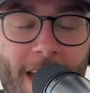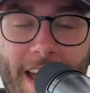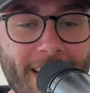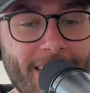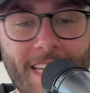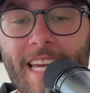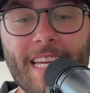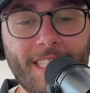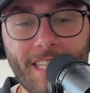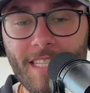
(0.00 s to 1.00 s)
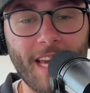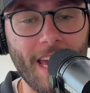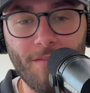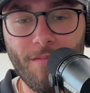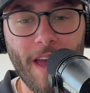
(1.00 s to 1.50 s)
and it's easy to
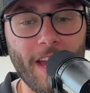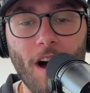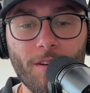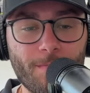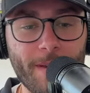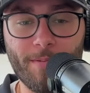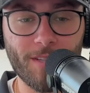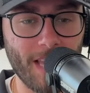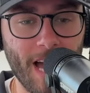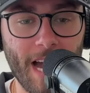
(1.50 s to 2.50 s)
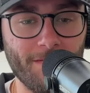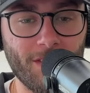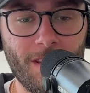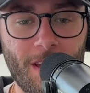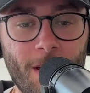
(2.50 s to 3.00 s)
envy other people's
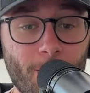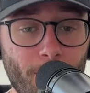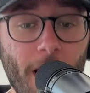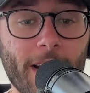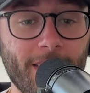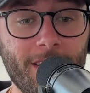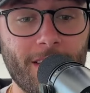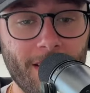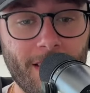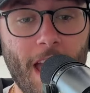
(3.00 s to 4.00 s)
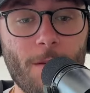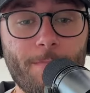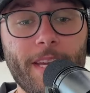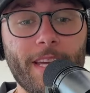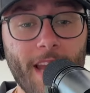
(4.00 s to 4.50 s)
lives, but
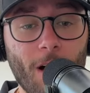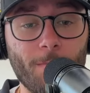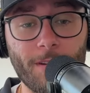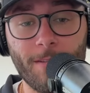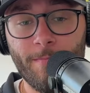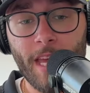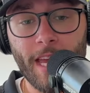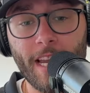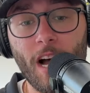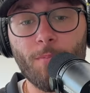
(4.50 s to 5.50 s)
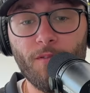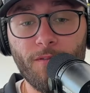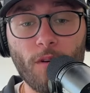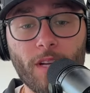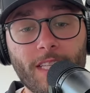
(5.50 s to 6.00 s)
therapy can help. It can help you
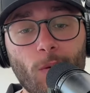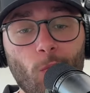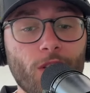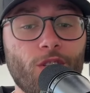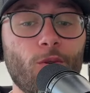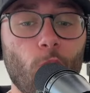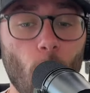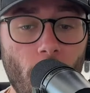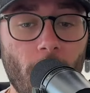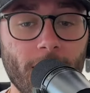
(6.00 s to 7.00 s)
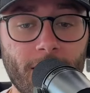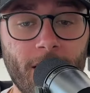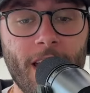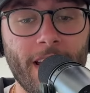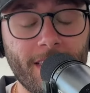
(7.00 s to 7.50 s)
focus on what you want
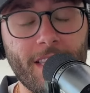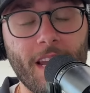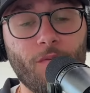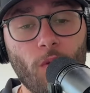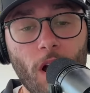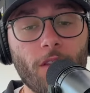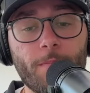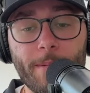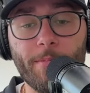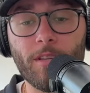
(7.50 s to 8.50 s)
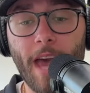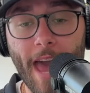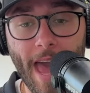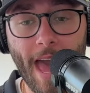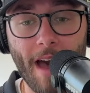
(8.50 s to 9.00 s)
instead of what other people
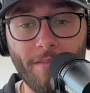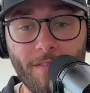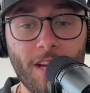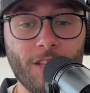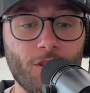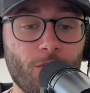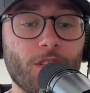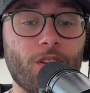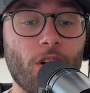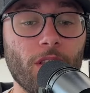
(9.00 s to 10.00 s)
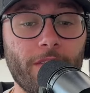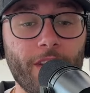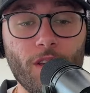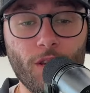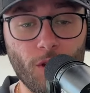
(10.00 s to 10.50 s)
have, so you can start
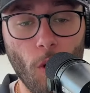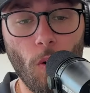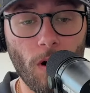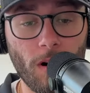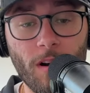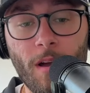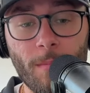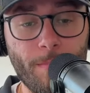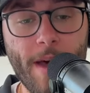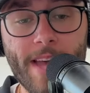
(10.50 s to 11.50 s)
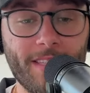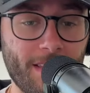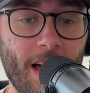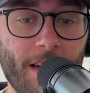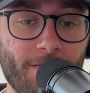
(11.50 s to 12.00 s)
living your best
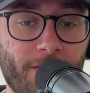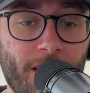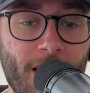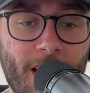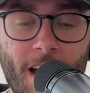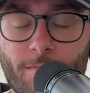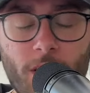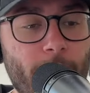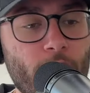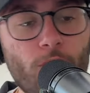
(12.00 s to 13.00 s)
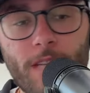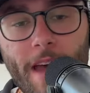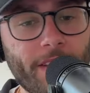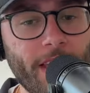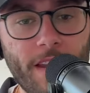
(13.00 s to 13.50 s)
life. I'm somebody who's
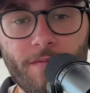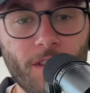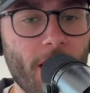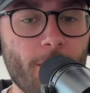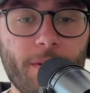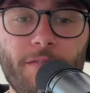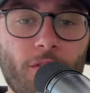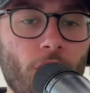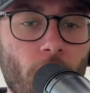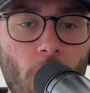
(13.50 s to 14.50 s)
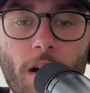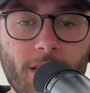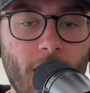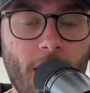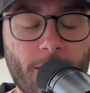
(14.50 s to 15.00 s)
advocated for therapy for a long
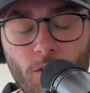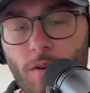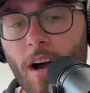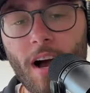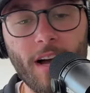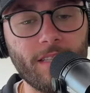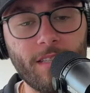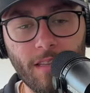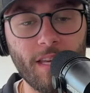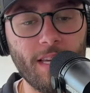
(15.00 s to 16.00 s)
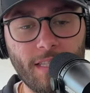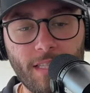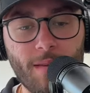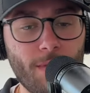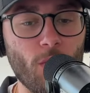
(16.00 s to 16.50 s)
time. You constantly
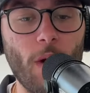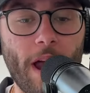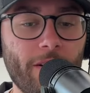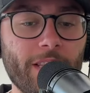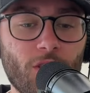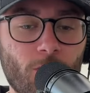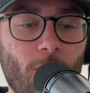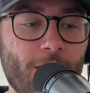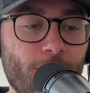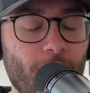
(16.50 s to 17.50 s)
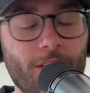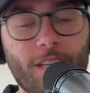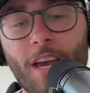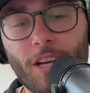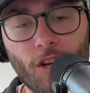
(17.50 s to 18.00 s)
see me wearing the sweatshirt.
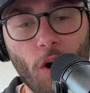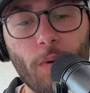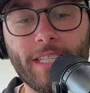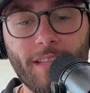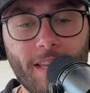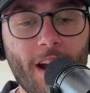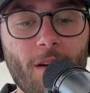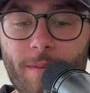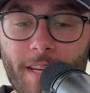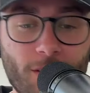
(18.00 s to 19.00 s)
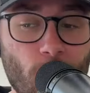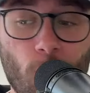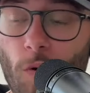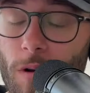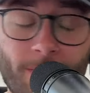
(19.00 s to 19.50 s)
Going to therapy is
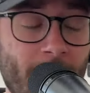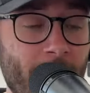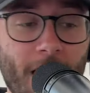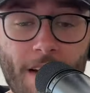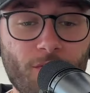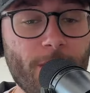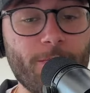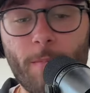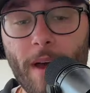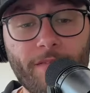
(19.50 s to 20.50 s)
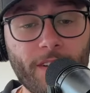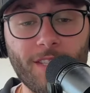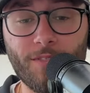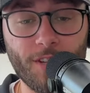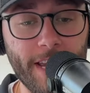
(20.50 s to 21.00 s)
cool. I've reaped the benefits
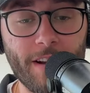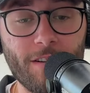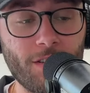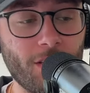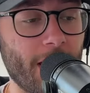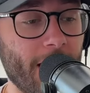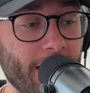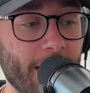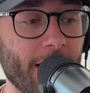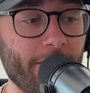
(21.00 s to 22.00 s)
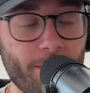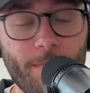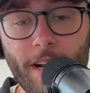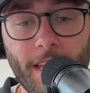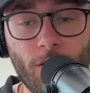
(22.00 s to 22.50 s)
for years, and I think
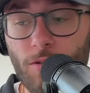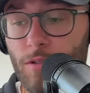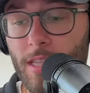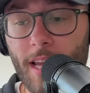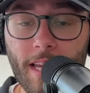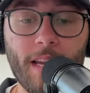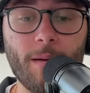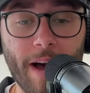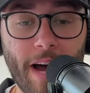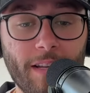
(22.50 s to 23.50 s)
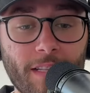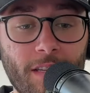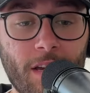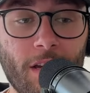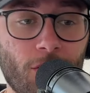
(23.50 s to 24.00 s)
everybody who's thinking about it
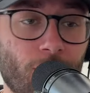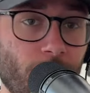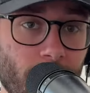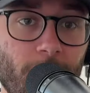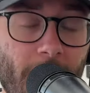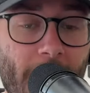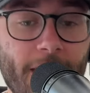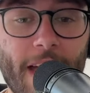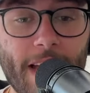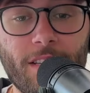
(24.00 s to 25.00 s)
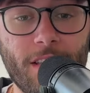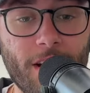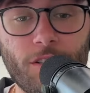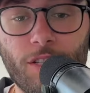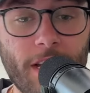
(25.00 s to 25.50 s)
should add that to their
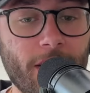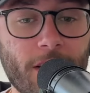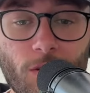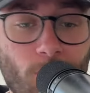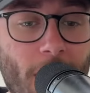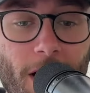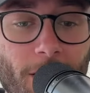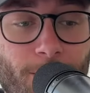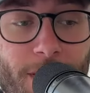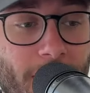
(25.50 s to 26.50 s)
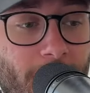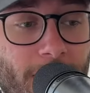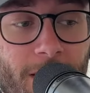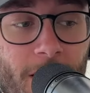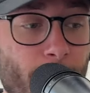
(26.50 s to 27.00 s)
agenda as well,
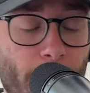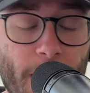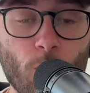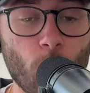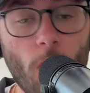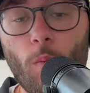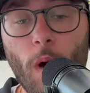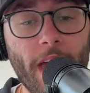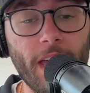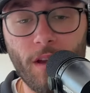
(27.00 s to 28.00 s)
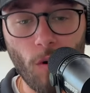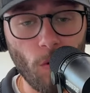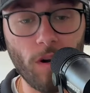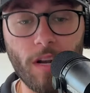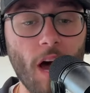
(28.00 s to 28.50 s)
because in one way
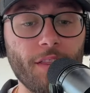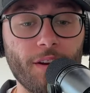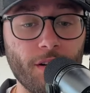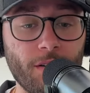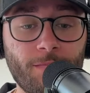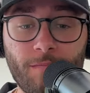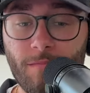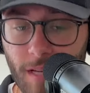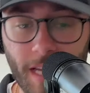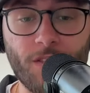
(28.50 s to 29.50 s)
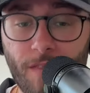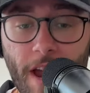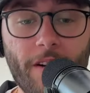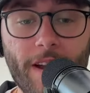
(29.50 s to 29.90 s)
or another, it's very